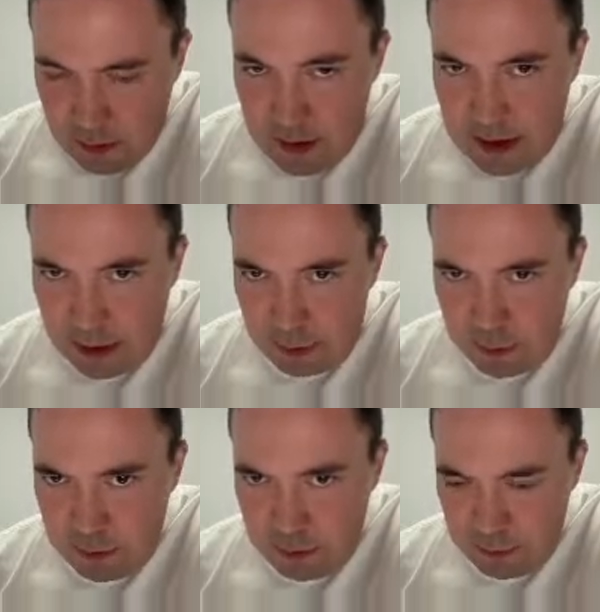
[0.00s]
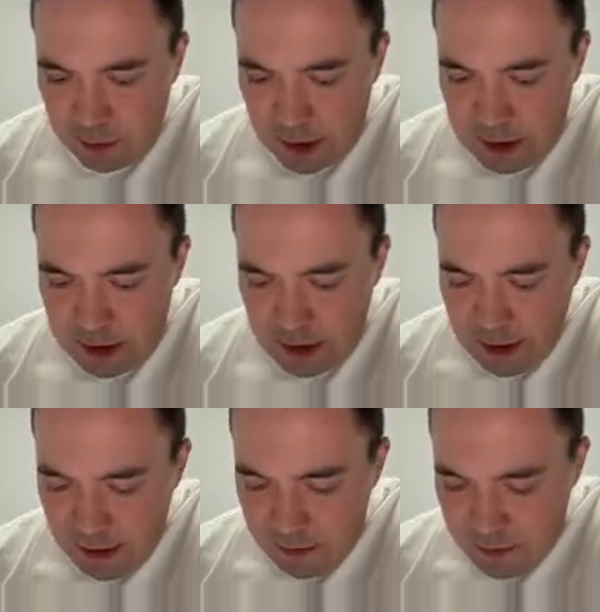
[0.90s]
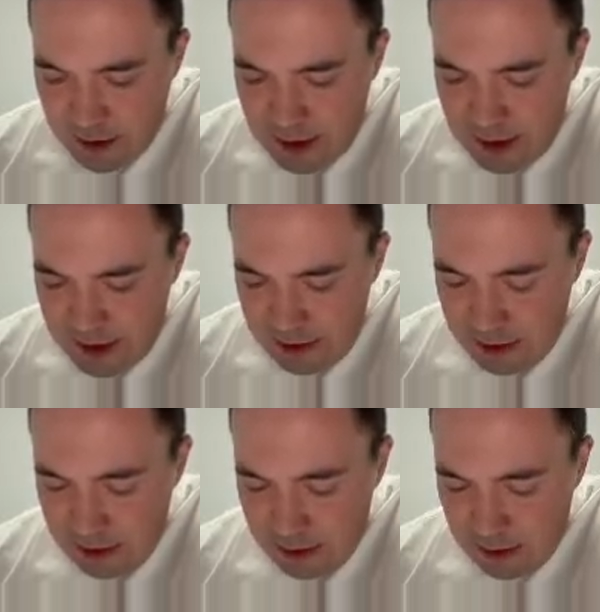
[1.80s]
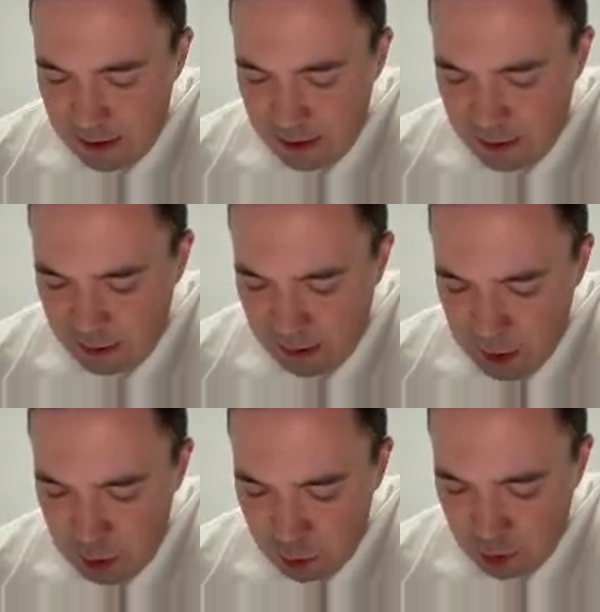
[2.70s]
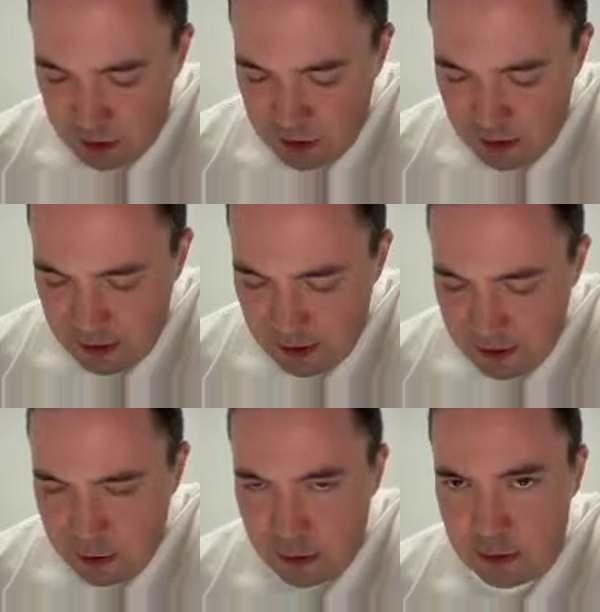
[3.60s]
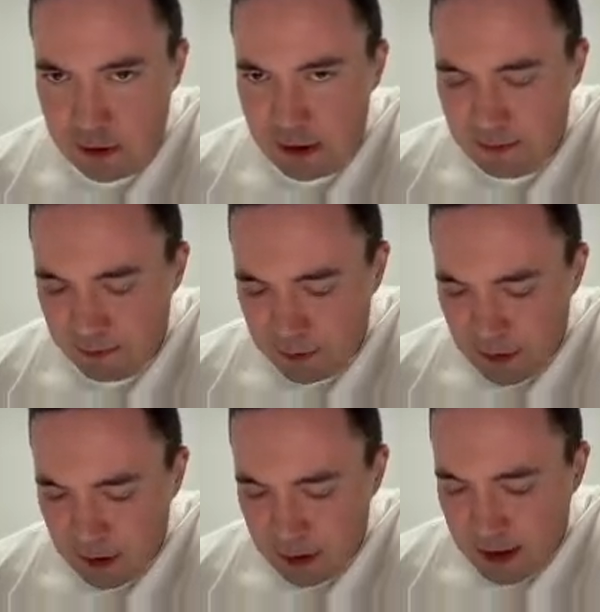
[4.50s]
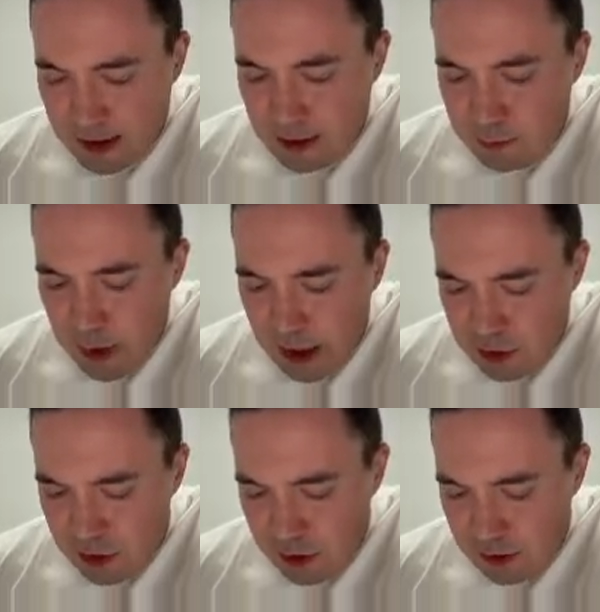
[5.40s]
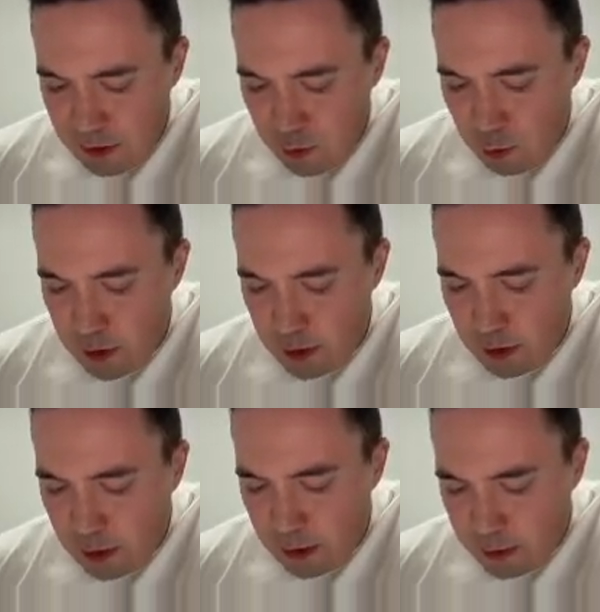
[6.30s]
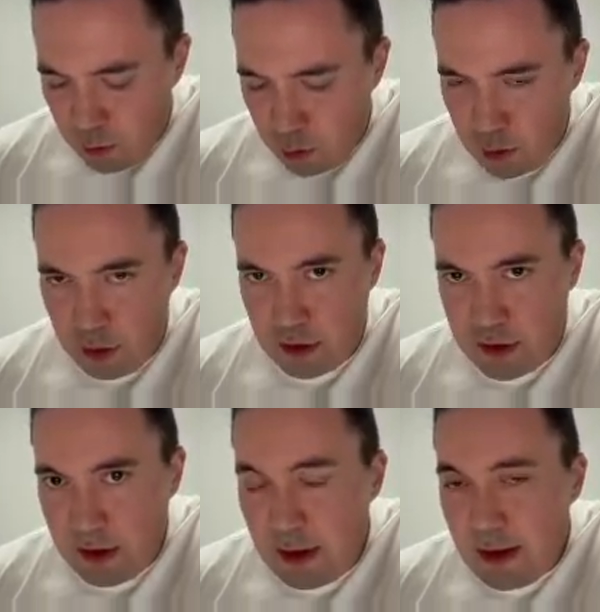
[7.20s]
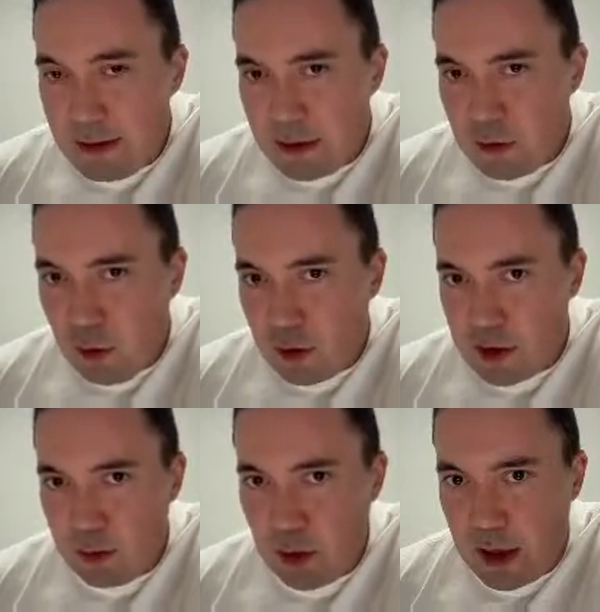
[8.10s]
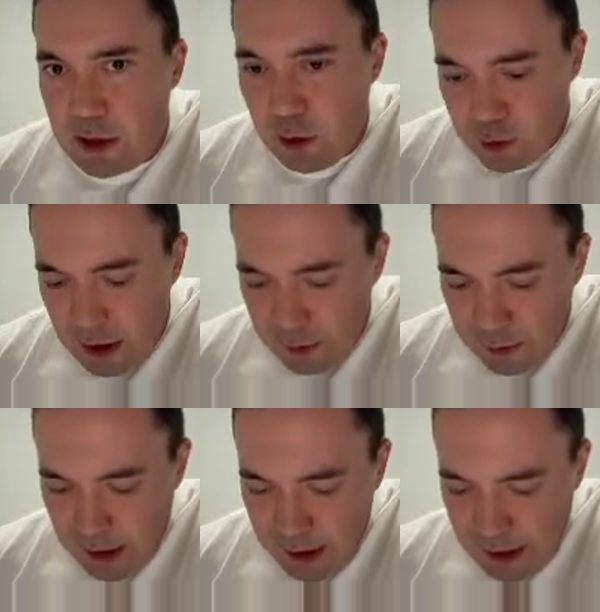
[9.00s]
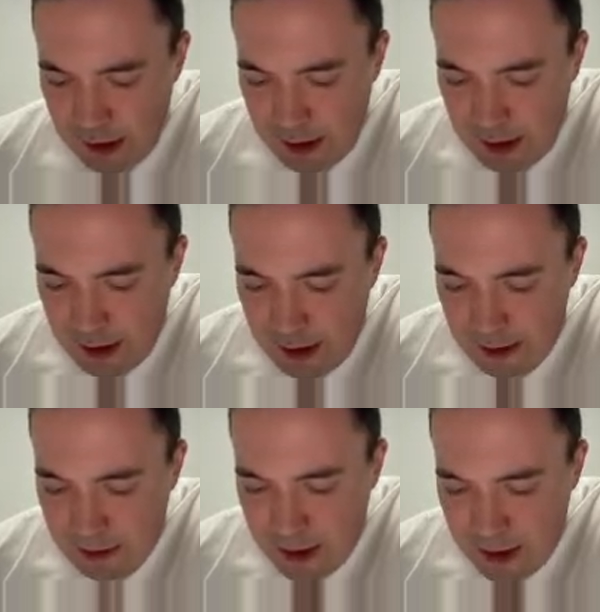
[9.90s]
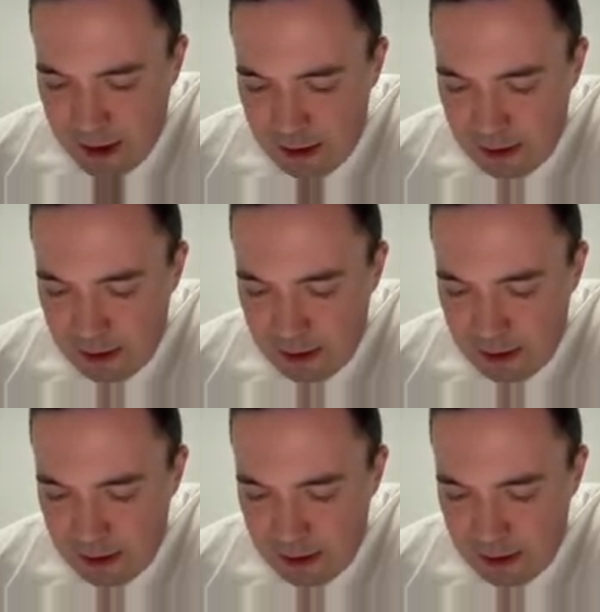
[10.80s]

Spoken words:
down, right, these limit orders start getting matched with the other orders that cause the price go down, and they